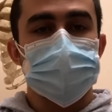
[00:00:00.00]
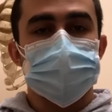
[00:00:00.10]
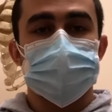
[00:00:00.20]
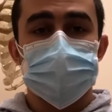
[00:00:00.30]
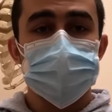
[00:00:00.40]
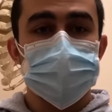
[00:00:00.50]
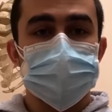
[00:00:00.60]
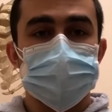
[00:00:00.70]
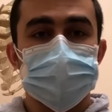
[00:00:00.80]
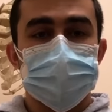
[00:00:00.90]
To do
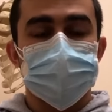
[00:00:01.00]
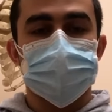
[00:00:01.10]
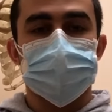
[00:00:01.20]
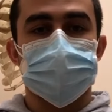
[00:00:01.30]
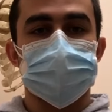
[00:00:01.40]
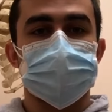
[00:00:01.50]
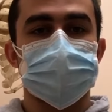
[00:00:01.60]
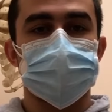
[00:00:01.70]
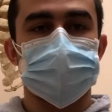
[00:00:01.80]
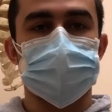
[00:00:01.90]
this, what you're going to do
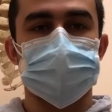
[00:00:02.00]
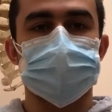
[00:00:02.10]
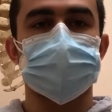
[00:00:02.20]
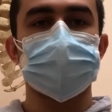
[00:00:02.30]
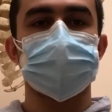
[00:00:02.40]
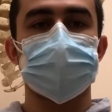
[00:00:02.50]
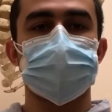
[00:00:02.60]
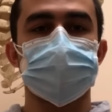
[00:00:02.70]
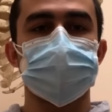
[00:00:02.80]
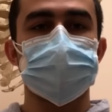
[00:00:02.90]
is take a deep breath in
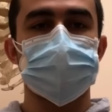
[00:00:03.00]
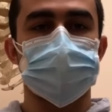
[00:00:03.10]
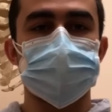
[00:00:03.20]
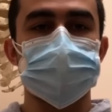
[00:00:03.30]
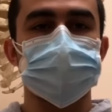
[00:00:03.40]
through the nose,